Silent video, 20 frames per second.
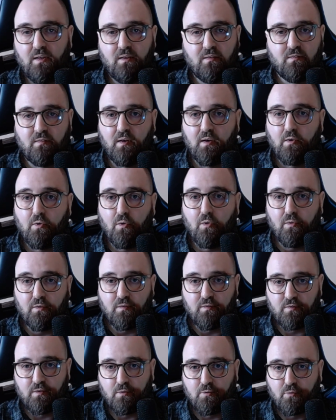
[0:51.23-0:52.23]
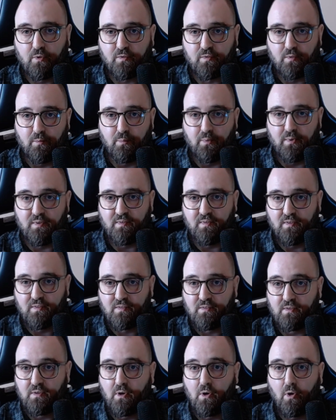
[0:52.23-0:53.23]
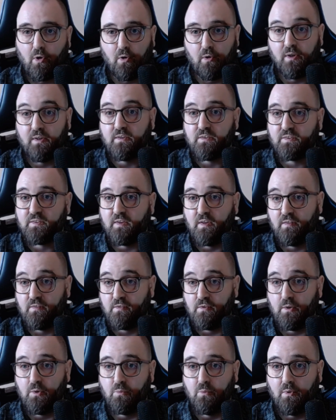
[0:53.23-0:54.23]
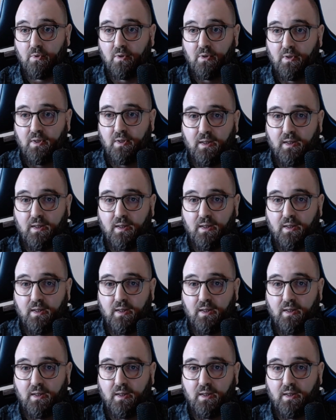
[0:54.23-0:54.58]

and stakeholders across the business all understand SQL.